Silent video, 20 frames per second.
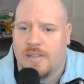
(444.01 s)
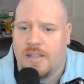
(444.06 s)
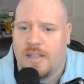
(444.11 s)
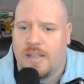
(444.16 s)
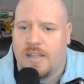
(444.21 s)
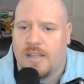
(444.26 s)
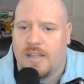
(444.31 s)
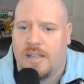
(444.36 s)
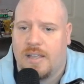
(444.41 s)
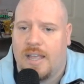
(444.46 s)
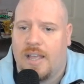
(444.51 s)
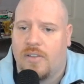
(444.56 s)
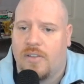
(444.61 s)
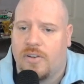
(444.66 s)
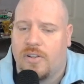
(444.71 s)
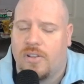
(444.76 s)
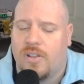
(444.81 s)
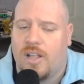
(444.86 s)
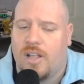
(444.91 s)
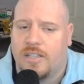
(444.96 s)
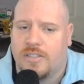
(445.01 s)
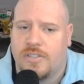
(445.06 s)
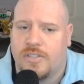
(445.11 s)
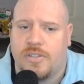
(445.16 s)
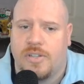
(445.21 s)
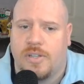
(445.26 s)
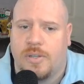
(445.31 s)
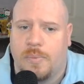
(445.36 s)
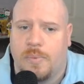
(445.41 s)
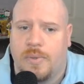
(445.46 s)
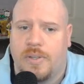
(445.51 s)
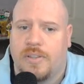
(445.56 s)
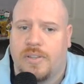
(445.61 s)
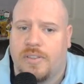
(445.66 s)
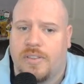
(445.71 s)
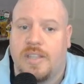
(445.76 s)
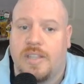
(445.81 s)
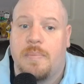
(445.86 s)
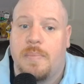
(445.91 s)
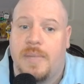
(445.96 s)
held a lot to do with
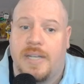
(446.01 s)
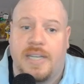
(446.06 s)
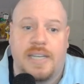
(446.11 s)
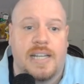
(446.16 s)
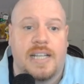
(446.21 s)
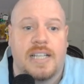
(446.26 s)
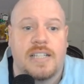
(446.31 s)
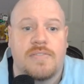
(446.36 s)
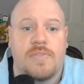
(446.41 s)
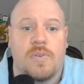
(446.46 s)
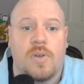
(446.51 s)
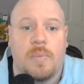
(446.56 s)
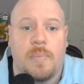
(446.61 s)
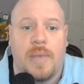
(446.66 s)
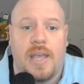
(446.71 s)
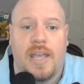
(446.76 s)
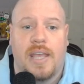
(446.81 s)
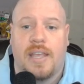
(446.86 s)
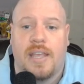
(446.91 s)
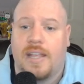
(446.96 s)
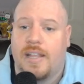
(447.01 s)
the mini disc format